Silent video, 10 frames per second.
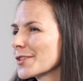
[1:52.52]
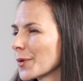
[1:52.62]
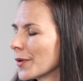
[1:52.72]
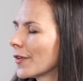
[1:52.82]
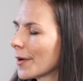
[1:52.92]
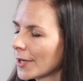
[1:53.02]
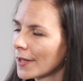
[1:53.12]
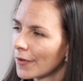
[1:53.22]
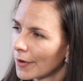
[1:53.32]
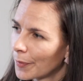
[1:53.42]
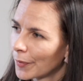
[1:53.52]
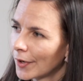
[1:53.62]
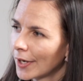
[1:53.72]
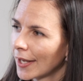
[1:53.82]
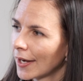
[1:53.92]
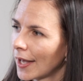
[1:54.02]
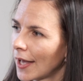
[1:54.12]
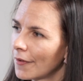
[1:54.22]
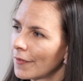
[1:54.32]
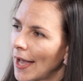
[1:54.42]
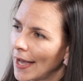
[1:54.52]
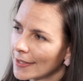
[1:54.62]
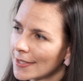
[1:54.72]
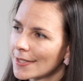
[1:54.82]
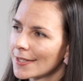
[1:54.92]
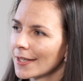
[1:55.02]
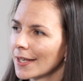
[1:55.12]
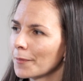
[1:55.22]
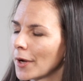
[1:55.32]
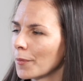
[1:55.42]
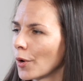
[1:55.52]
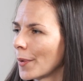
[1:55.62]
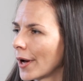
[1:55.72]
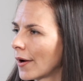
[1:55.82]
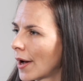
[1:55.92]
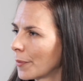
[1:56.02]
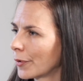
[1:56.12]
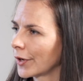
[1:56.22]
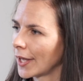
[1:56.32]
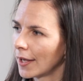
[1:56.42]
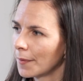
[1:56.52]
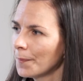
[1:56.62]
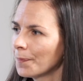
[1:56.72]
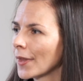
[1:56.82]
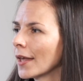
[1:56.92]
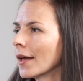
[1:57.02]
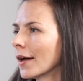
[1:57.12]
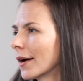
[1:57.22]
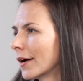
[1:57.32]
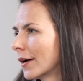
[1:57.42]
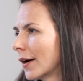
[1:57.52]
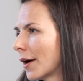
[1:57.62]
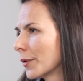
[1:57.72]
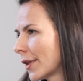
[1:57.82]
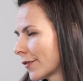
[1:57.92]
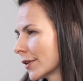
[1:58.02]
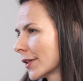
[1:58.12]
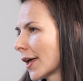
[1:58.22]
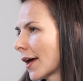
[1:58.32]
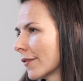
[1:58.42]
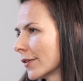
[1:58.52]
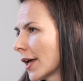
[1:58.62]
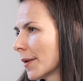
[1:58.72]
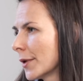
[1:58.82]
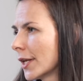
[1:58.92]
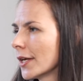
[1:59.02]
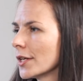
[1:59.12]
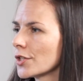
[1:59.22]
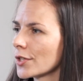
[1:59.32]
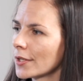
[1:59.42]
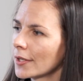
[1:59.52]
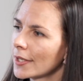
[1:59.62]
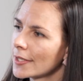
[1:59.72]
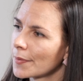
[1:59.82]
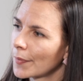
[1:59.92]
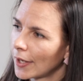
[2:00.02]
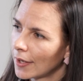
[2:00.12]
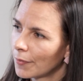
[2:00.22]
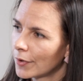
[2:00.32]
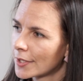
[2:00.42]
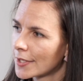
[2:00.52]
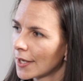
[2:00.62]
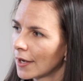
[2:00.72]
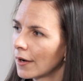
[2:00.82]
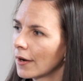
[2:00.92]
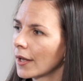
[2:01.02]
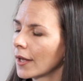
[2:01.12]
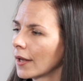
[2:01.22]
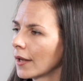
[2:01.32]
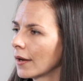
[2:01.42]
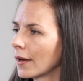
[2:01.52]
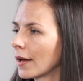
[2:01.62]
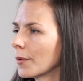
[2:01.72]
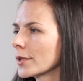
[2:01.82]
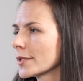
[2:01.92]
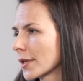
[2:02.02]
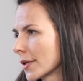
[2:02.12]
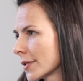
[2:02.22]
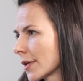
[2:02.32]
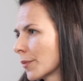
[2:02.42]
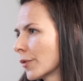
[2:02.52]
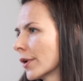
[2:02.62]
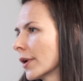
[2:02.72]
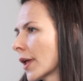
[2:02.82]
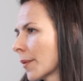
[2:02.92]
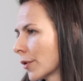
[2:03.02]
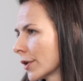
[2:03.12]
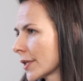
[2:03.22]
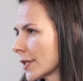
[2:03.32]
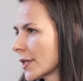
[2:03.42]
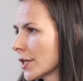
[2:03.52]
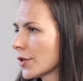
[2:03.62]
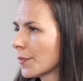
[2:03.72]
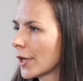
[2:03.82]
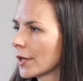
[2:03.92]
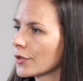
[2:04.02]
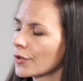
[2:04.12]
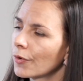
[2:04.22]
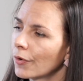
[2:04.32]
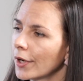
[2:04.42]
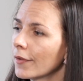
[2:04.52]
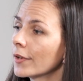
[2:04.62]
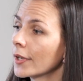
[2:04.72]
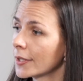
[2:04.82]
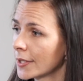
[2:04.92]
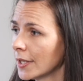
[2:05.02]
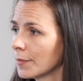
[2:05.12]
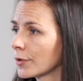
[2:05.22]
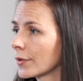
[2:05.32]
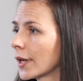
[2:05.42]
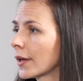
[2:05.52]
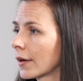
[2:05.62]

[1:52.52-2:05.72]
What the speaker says: So if I'm a developer and I have ads in my mobile app or game, I would definitely have an app mediation, then some ad networks there, and I would assign someone an app monetization manager or even a team to take